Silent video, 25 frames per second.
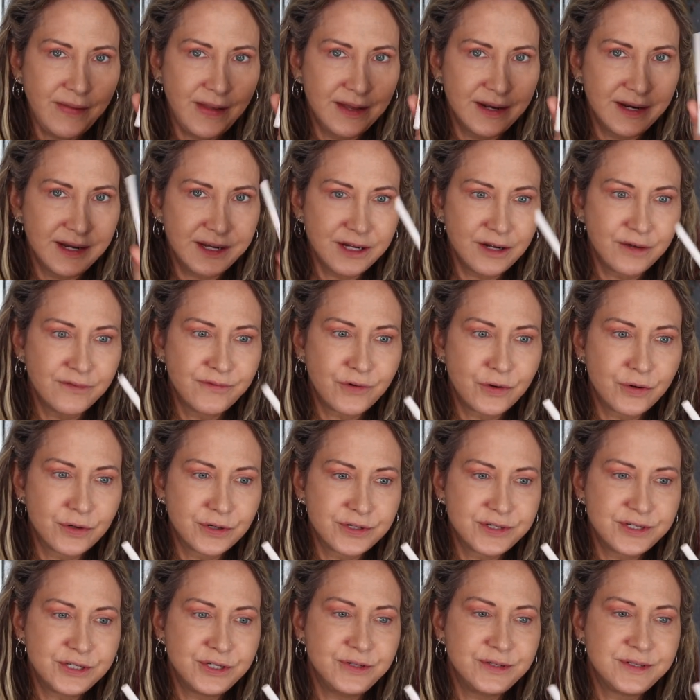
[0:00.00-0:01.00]
And I of
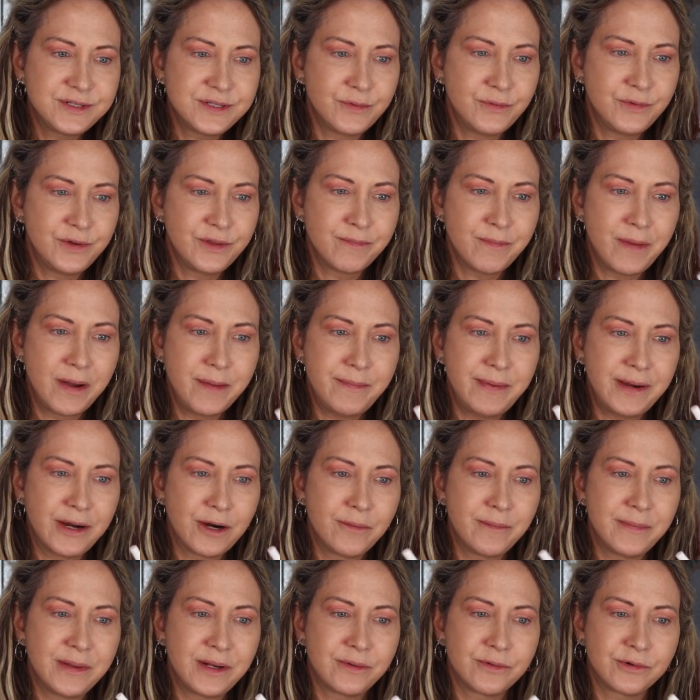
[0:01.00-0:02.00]
course use it with my
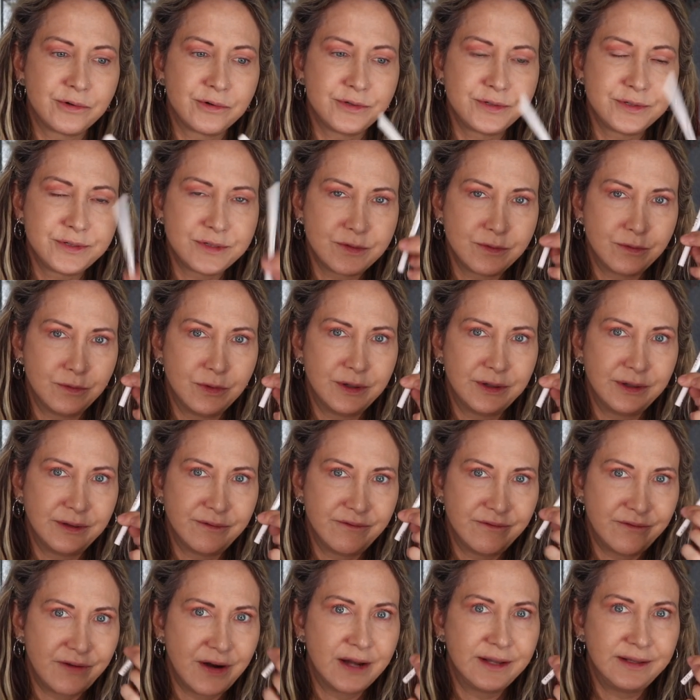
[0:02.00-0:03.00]
Bare Minerals One
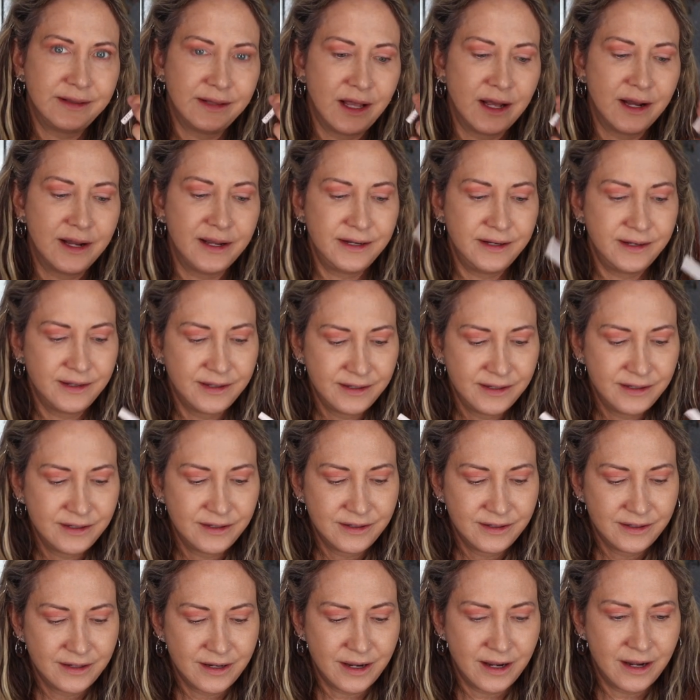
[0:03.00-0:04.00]
Fine Line
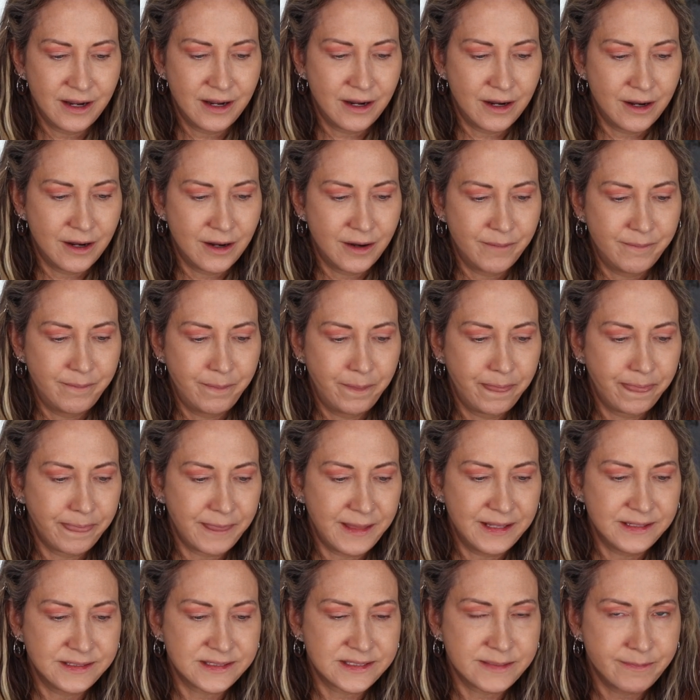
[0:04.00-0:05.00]

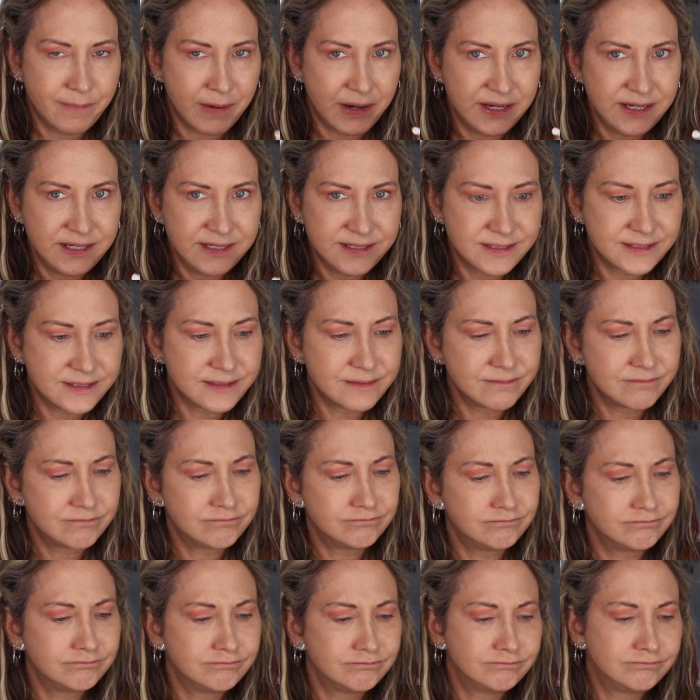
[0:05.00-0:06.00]
in Spice,
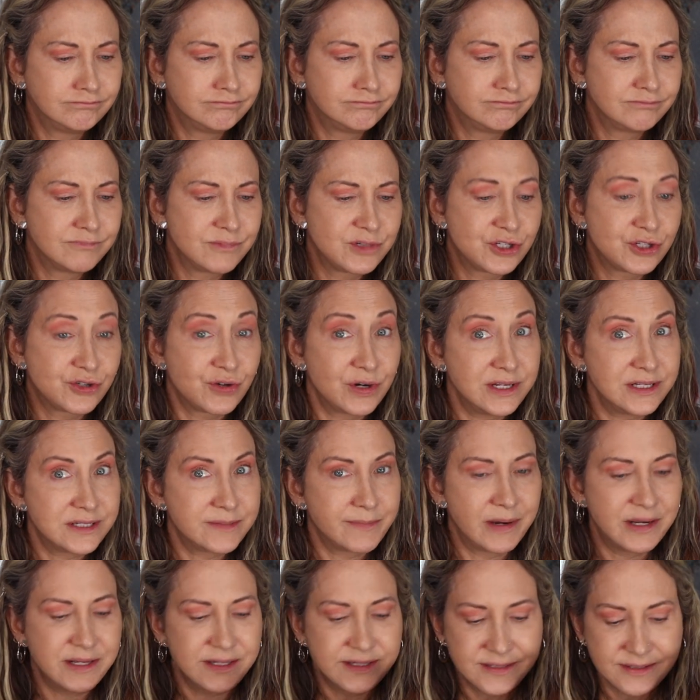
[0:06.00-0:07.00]
Straight
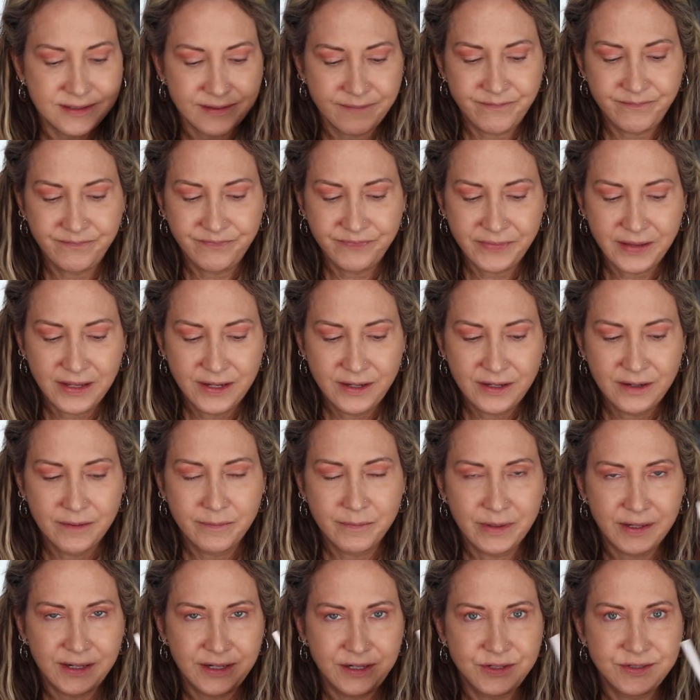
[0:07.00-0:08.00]
Spice.
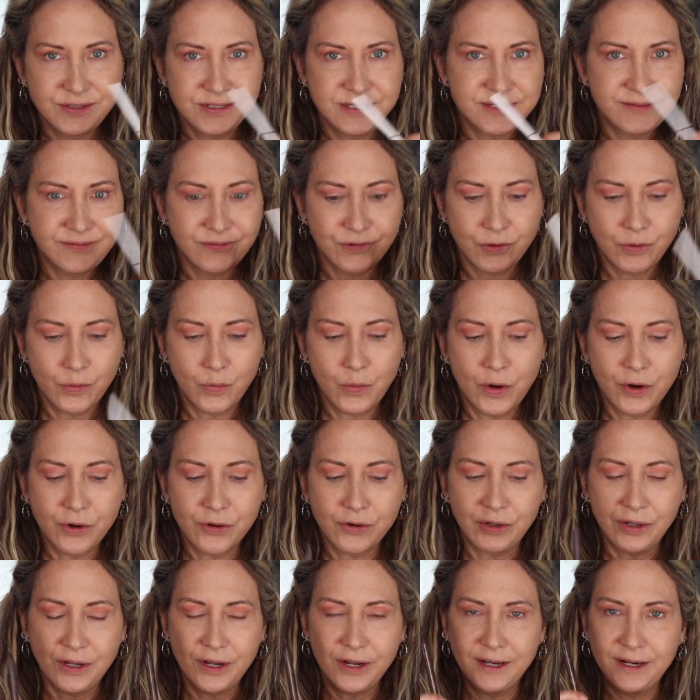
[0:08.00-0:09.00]
But I use this for the
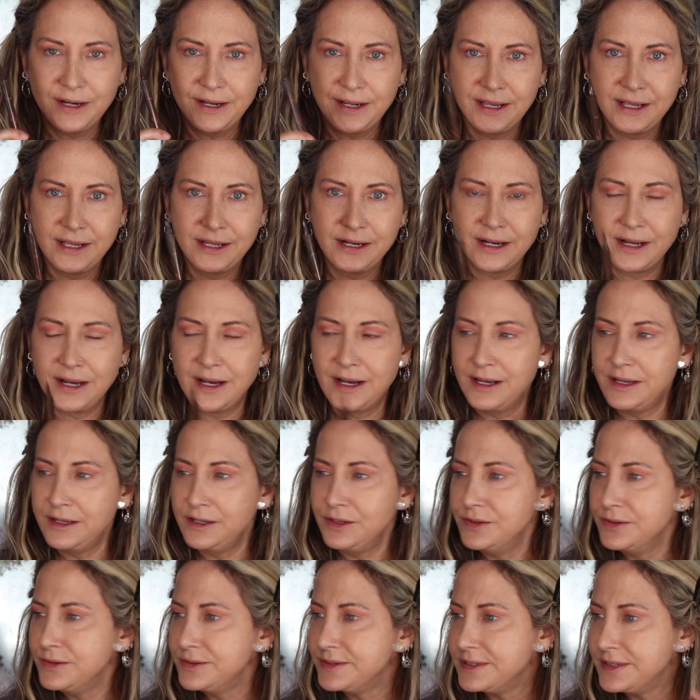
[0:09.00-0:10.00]
waterline, and I
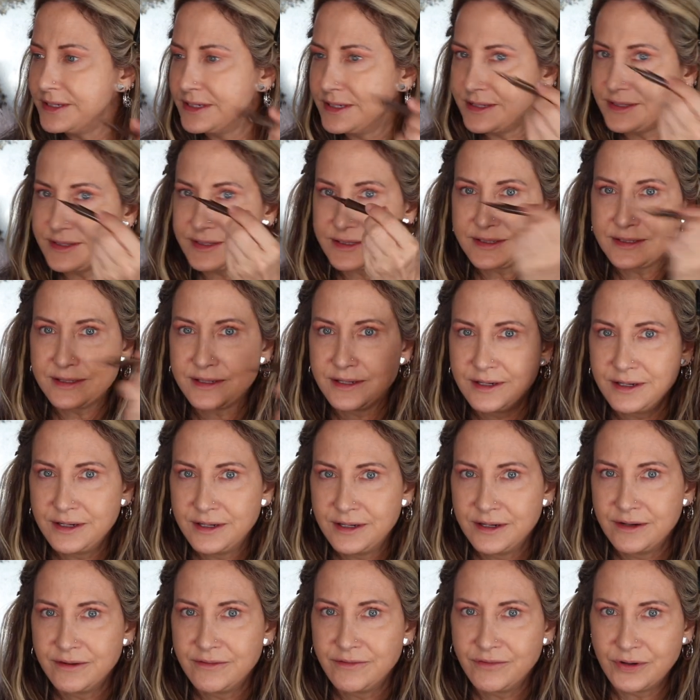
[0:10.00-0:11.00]
use this
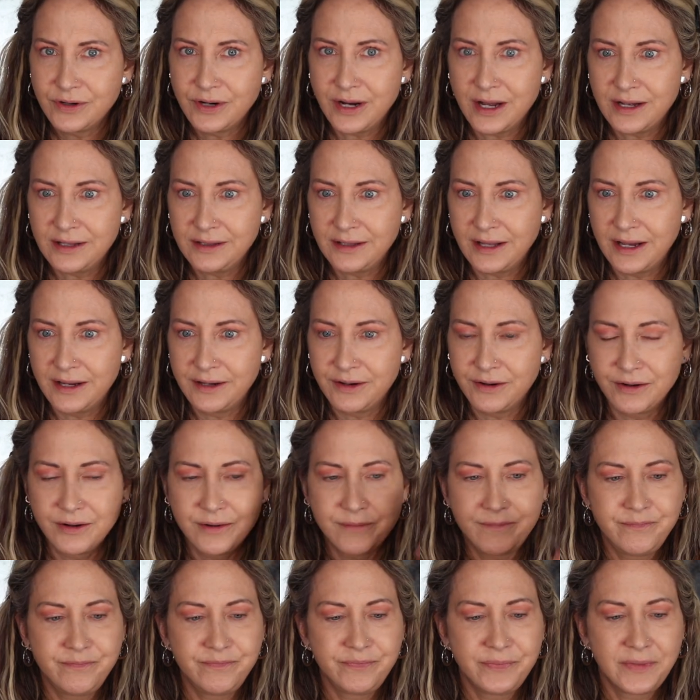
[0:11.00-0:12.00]
for an eyeliner.